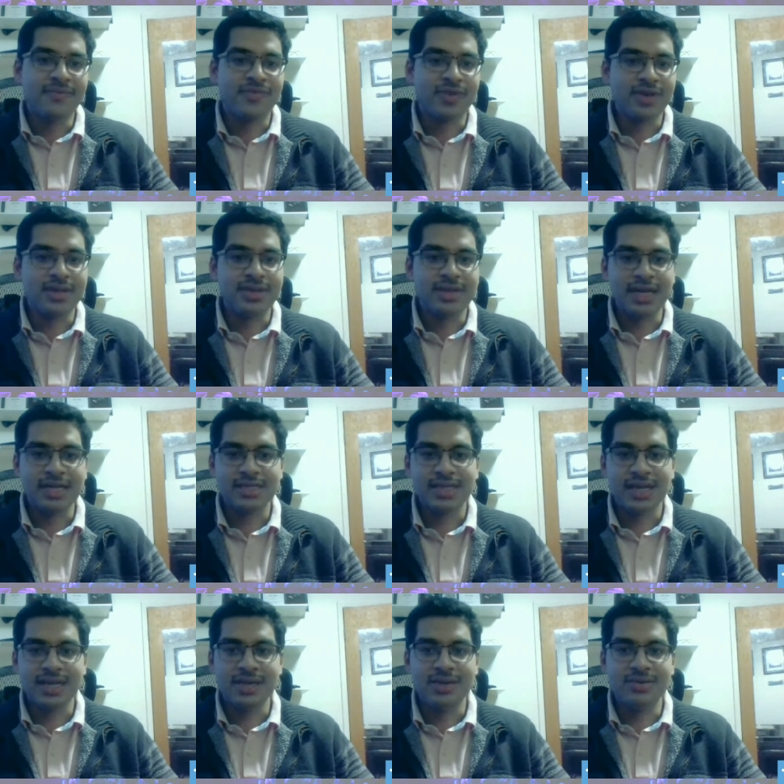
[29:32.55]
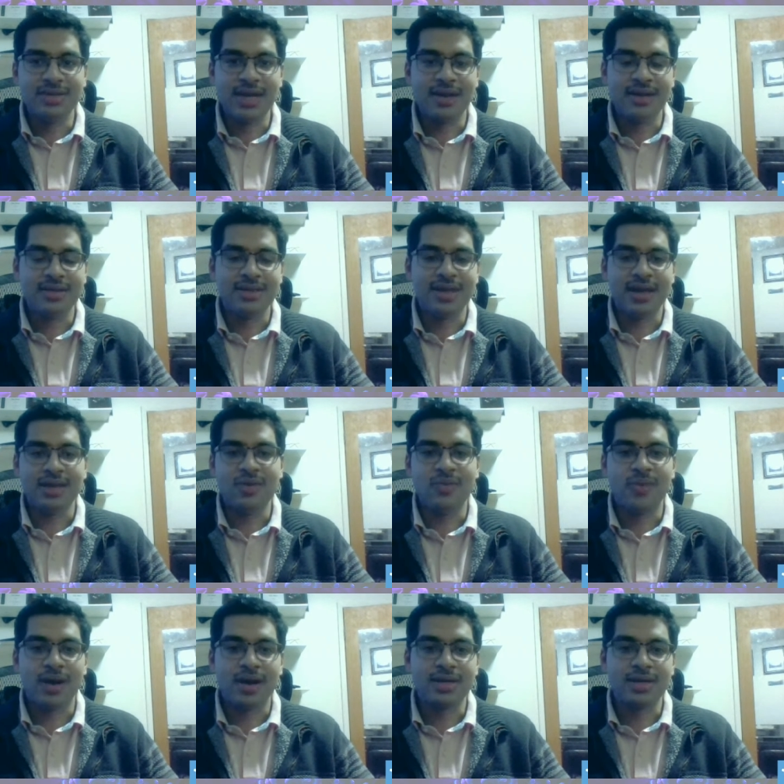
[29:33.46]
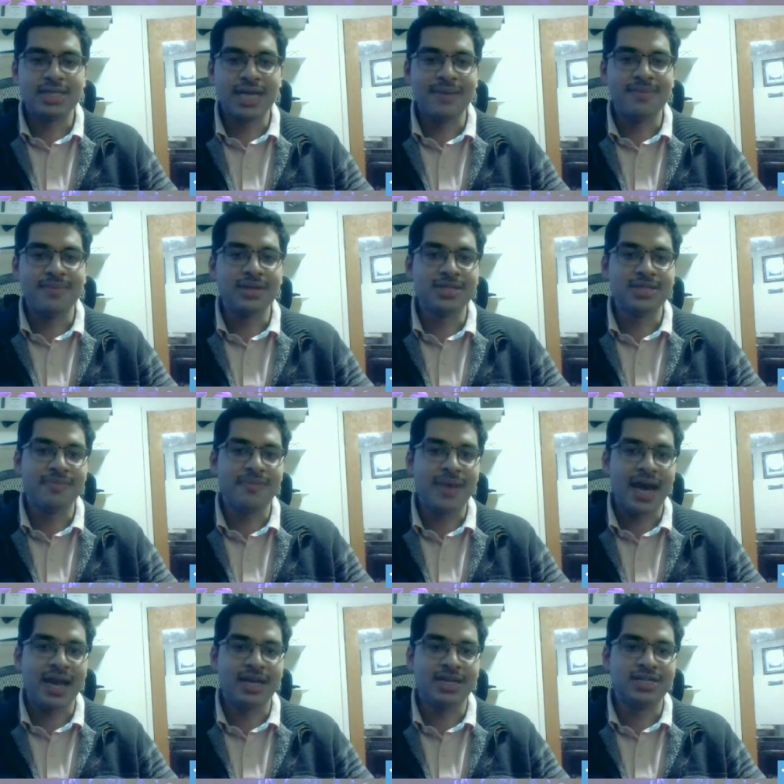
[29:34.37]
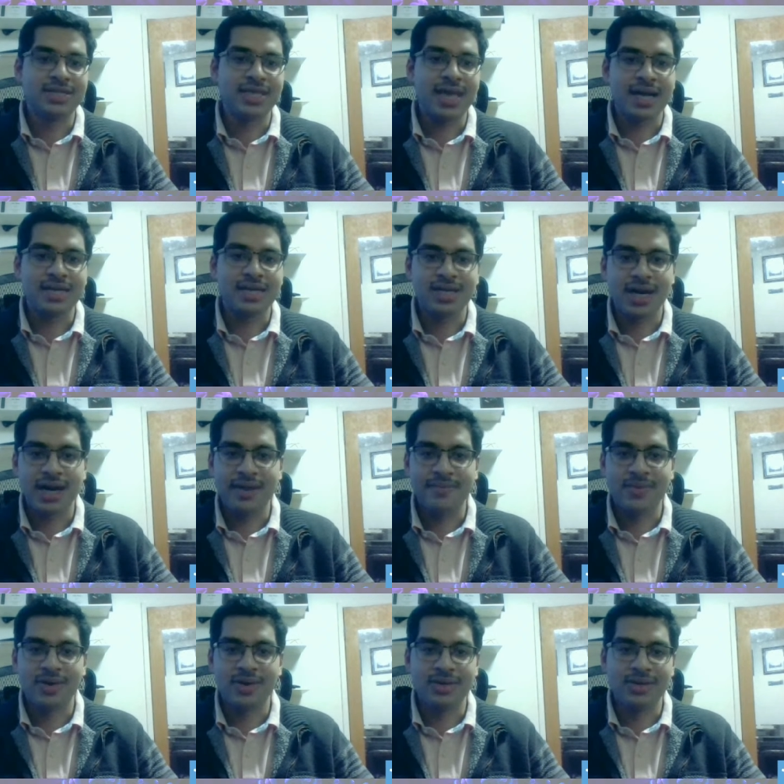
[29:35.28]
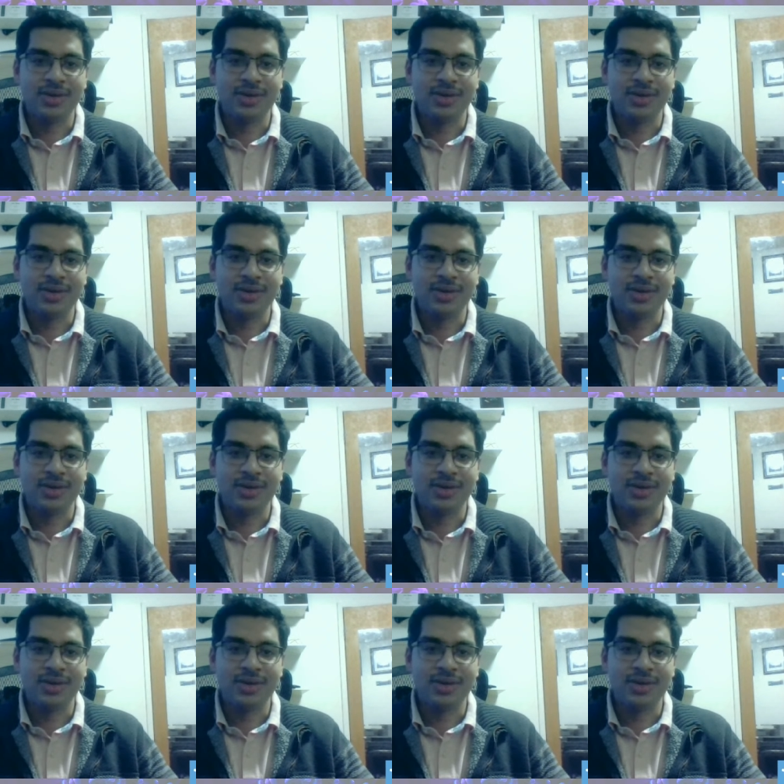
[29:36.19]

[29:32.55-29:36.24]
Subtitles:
for the things that you did that you weren't able to manage that time or